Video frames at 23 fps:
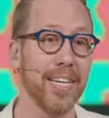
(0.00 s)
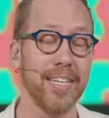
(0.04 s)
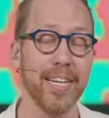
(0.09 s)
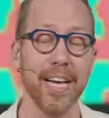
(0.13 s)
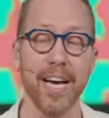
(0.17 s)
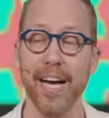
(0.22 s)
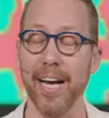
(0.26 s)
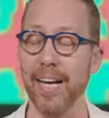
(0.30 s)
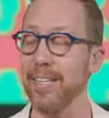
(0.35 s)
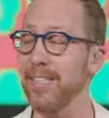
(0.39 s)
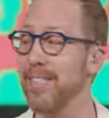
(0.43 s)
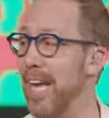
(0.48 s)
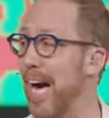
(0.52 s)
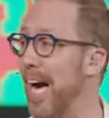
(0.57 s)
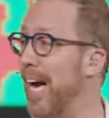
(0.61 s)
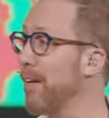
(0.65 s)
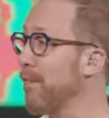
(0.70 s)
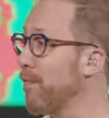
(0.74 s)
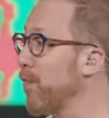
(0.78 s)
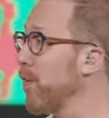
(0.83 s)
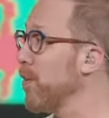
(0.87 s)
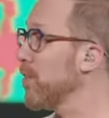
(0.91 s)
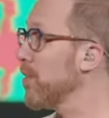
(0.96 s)
uh,
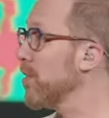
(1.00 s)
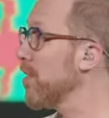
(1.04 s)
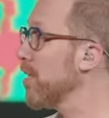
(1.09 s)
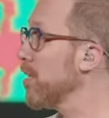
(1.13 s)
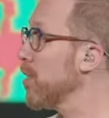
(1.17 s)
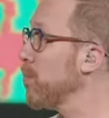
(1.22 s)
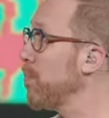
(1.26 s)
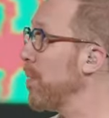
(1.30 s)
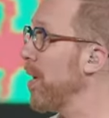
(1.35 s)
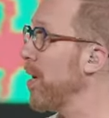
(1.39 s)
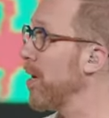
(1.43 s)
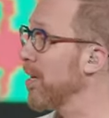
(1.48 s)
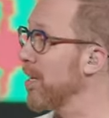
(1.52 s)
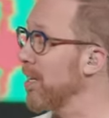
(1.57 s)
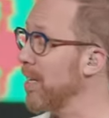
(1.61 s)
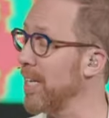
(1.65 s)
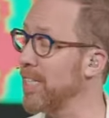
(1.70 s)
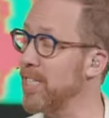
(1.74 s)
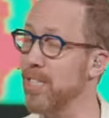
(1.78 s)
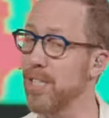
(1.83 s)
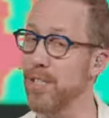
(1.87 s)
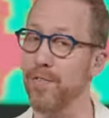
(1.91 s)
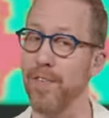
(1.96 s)
nine fruits of the Spirit,
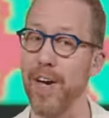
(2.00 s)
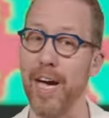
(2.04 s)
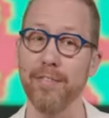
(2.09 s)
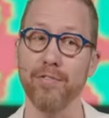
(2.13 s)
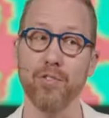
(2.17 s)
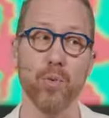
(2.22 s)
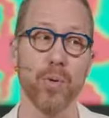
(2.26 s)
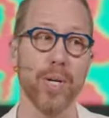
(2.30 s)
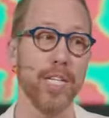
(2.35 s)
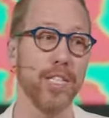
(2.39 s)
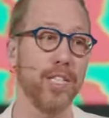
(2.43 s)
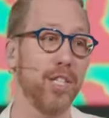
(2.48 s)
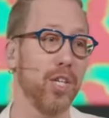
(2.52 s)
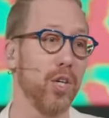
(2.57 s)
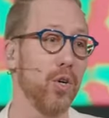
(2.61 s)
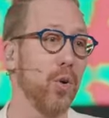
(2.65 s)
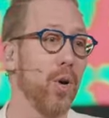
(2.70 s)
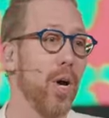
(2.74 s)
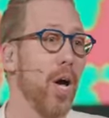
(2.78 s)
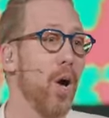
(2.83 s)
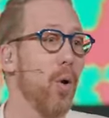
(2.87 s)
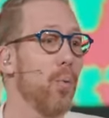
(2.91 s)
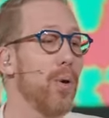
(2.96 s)
Galatians 5.22.
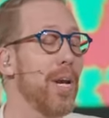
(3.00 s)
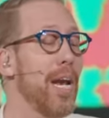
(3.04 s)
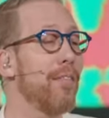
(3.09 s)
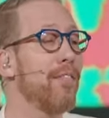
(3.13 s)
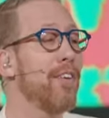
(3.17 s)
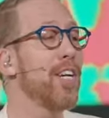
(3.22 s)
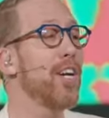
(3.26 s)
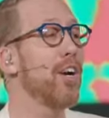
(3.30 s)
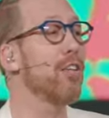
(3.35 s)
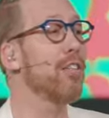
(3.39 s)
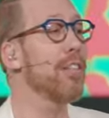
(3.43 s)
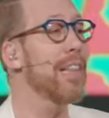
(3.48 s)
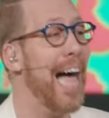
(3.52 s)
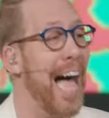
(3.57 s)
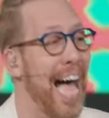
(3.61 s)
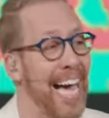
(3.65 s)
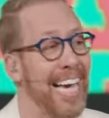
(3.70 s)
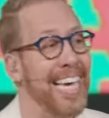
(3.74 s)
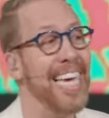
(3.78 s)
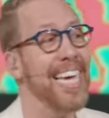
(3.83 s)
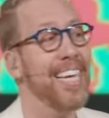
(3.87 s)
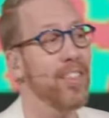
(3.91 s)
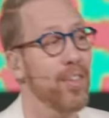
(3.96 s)
Whenever you're
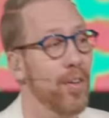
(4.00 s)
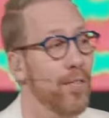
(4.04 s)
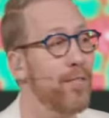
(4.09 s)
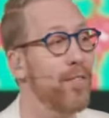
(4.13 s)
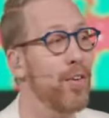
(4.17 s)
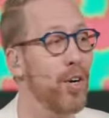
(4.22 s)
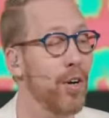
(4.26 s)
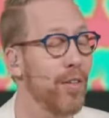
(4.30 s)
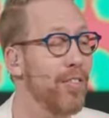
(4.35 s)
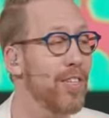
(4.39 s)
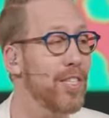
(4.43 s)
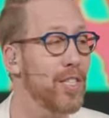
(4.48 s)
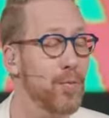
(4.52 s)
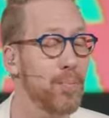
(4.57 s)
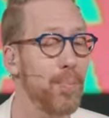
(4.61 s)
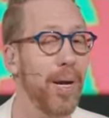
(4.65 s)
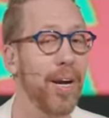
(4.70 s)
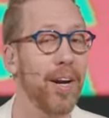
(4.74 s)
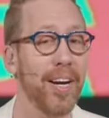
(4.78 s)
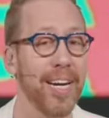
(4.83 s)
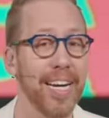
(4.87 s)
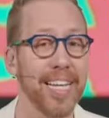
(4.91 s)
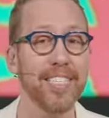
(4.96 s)
lacking the fruit of the
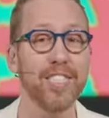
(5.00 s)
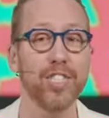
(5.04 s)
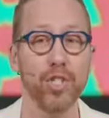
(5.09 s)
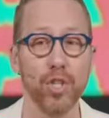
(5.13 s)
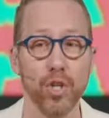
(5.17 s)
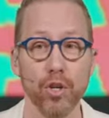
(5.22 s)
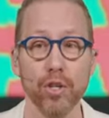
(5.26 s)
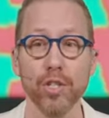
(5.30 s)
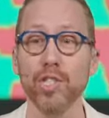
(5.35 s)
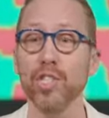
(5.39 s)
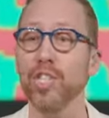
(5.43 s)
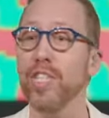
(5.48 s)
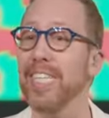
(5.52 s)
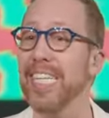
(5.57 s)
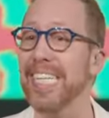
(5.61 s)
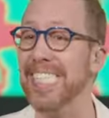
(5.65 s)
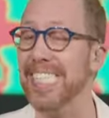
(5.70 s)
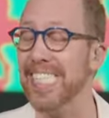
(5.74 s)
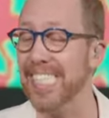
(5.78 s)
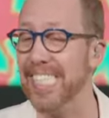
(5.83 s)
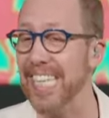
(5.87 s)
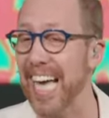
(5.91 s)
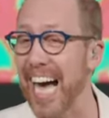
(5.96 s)
Spirit, it's usually a
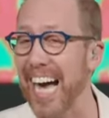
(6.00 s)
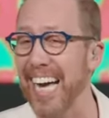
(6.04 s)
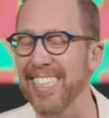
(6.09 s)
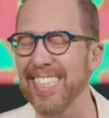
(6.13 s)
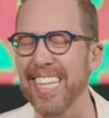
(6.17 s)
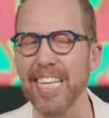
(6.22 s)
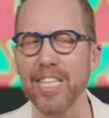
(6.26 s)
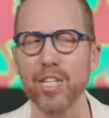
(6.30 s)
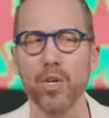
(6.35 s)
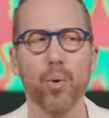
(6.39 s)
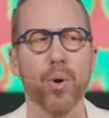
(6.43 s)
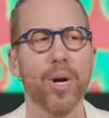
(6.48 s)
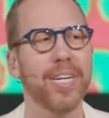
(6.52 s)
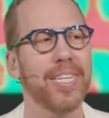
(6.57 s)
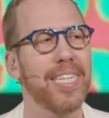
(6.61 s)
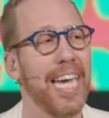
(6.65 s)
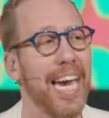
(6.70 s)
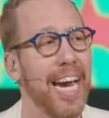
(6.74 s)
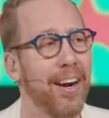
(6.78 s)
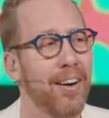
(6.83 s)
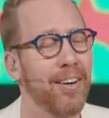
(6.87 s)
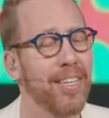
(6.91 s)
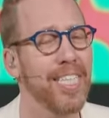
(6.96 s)
sign that you are
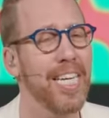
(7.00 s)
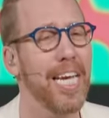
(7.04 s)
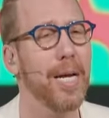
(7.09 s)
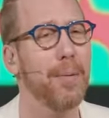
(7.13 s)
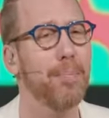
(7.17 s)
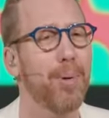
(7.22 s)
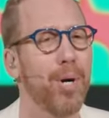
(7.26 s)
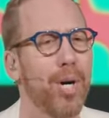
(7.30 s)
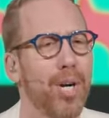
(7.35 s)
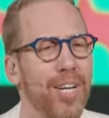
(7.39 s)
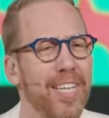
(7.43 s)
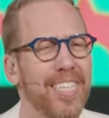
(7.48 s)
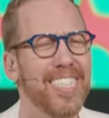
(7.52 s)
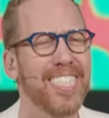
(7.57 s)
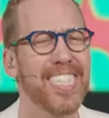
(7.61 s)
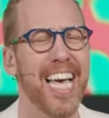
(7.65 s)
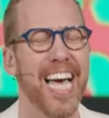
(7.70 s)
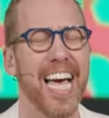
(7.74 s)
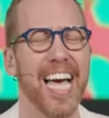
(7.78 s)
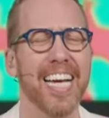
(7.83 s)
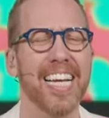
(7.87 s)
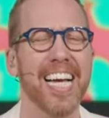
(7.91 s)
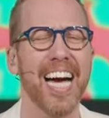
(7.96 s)
carrying burdens
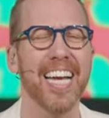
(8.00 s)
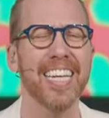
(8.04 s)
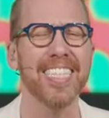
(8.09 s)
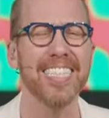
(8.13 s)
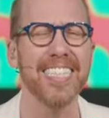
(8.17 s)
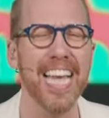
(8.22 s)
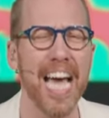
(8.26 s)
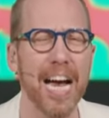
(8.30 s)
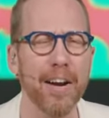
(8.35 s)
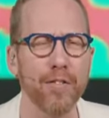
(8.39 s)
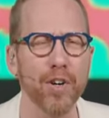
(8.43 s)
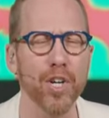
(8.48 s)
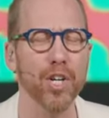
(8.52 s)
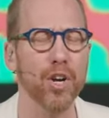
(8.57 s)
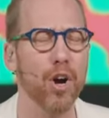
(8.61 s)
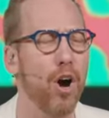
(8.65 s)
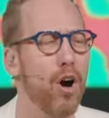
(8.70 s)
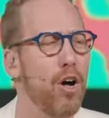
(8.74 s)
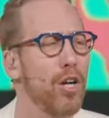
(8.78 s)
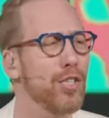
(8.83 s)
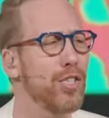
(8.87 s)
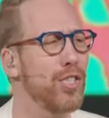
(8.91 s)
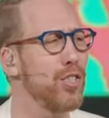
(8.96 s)
God never
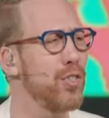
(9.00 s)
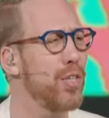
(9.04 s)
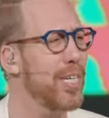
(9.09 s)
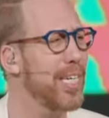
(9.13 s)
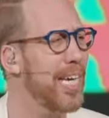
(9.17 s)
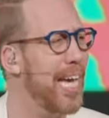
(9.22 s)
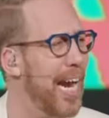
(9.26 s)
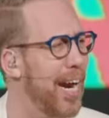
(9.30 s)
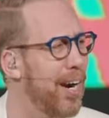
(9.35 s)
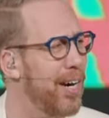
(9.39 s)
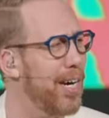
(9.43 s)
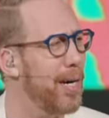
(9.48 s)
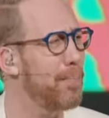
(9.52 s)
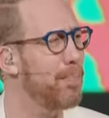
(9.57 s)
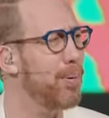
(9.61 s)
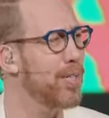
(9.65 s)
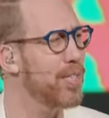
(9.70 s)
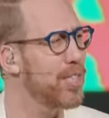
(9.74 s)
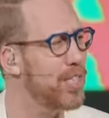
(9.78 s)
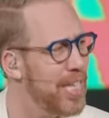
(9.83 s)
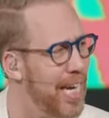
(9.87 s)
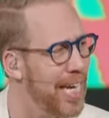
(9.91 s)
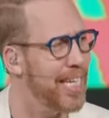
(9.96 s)
called you to carry,
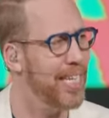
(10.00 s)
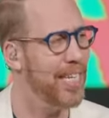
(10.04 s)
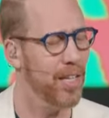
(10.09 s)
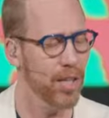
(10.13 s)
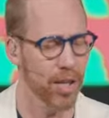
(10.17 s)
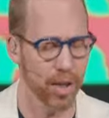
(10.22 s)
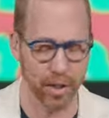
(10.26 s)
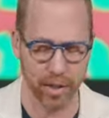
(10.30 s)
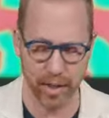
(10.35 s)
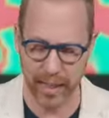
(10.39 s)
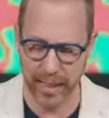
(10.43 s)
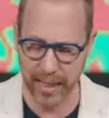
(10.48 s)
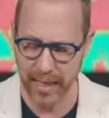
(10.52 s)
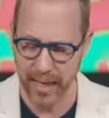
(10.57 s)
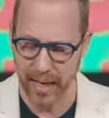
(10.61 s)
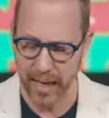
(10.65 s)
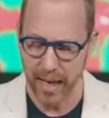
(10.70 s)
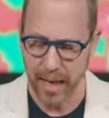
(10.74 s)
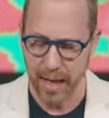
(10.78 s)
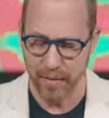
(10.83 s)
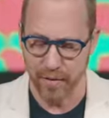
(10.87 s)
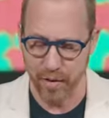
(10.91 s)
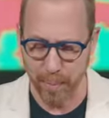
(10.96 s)
particularly
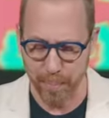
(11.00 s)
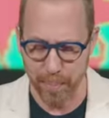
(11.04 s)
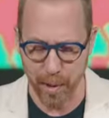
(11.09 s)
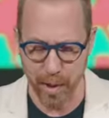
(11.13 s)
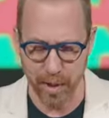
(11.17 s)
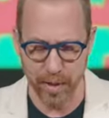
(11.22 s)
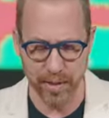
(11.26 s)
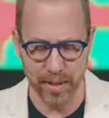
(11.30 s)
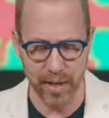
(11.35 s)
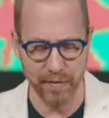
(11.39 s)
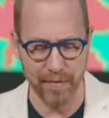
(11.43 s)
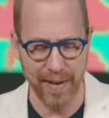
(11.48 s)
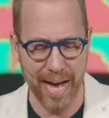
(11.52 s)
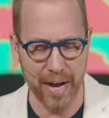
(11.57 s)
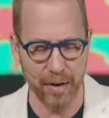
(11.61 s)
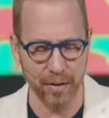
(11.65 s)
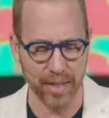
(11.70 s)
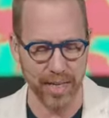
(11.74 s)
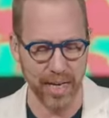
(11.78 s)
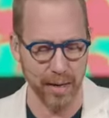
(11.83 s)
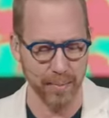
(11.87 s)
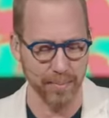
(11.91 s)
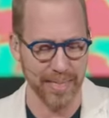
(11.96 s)
the burden of
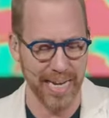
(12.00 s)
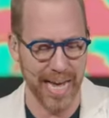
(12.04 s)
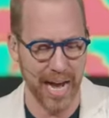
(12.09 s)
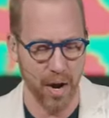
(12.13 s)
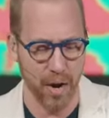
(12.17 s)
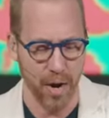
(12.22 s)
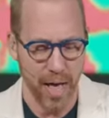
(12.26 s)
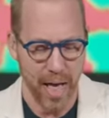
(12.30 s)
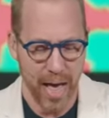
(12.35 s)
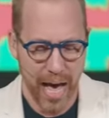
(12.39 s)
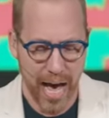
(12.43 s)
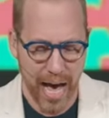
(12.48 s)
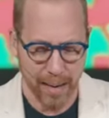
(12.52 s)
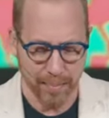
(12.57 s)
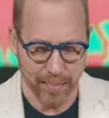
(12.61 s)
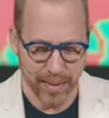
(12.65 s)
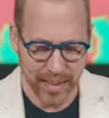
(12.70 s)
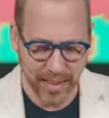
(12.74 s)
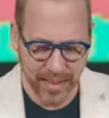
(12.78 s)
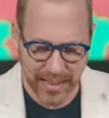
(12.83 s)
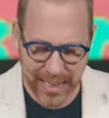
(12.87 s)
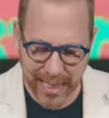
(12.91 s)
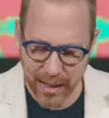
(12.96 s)
outcome. Now, I'm
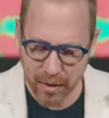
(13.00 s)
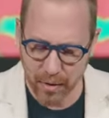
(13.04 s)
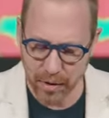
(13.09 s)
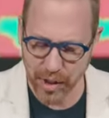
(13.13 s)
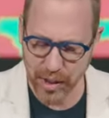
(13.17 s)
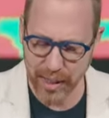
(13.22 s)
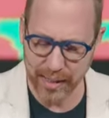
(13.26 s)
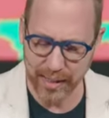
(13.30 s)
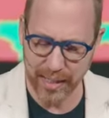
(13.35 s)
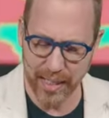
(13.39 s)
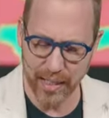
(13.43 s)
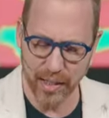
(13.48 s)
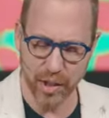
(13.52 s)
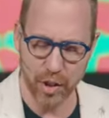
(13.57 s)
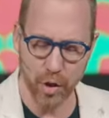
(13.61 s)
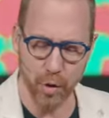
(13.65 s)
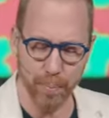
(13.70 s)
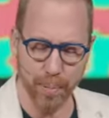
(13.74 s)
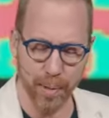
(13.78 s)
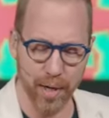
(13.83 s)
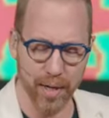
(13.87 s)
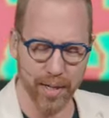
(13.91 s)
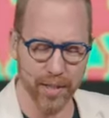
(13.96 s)
distinguishing these two
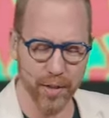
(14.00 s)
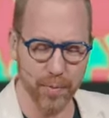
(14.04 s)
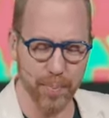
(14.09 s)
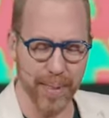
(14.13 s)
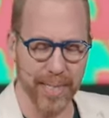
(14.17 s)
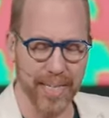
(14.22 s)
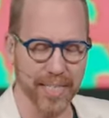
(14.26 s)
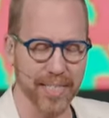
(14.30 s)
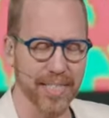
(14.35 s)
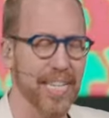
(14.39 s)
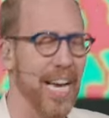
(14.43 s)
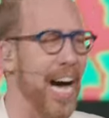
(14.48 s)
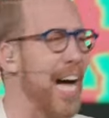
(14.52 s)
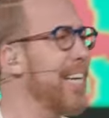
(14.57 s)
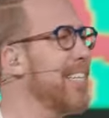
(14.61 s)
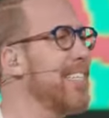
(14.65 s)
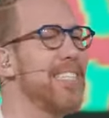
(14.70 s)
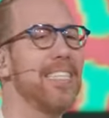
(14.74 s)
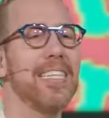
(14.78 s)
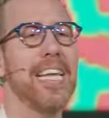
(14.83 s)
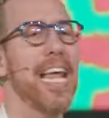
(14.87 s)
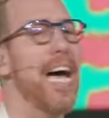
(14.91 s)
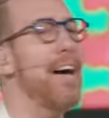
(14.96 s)
burdens because God
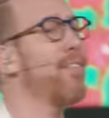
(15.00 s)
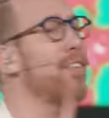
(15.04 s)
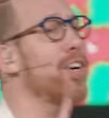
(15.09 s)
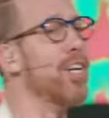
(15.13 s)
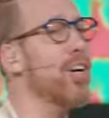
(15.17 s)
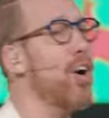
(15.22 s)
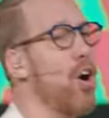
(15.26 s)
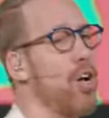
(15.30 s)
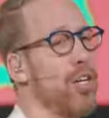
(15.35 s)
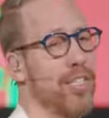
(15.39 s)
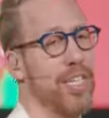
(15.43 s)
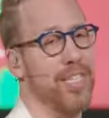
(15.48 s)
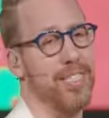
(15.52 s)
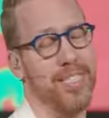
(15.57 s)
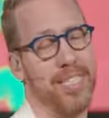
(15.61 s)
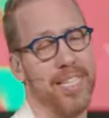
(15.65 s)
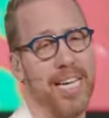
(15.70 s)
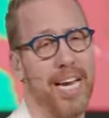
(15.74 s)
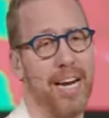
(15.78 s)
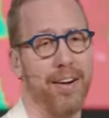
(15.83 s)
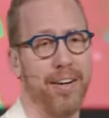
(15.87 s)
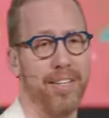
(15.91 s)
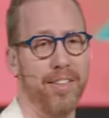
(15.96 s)
never called us to
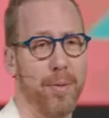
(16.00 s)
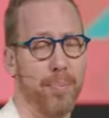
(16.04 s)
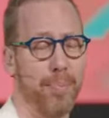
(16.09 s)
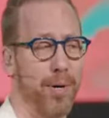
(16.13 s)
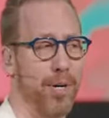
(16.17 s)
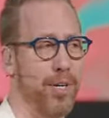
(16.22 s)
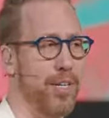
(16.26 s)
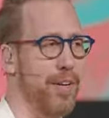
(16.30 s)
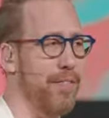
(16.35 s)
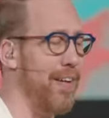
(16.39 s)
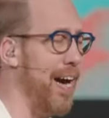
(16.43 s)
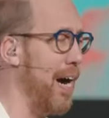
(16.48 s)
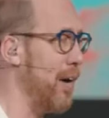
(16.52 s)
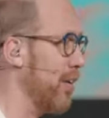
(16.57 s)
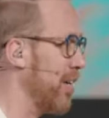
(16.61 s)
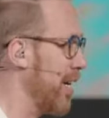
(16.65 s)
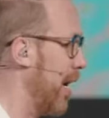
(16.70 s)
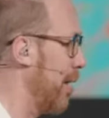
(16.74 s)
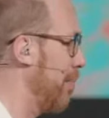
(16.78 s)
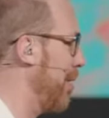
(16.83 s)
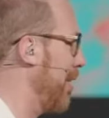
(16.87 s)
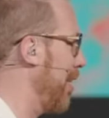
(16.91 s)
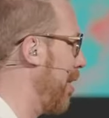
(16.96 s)
carry the burden of
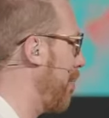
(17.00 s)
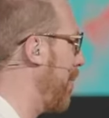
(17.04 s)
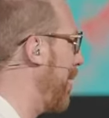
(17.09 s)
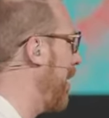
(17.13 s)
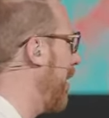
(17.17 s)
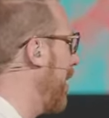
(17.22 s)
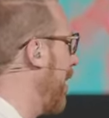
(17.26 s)
outcome. And let me,